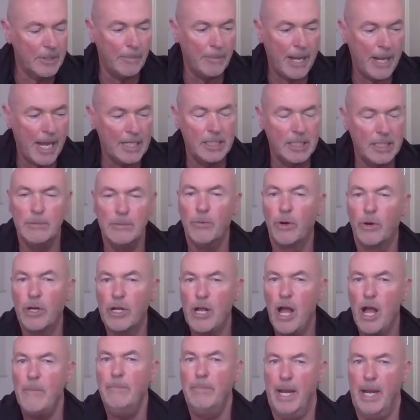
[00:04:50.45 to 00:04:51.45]
the planting more
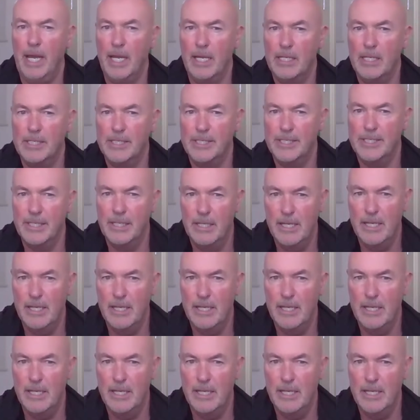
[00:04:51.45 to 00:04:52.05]
complex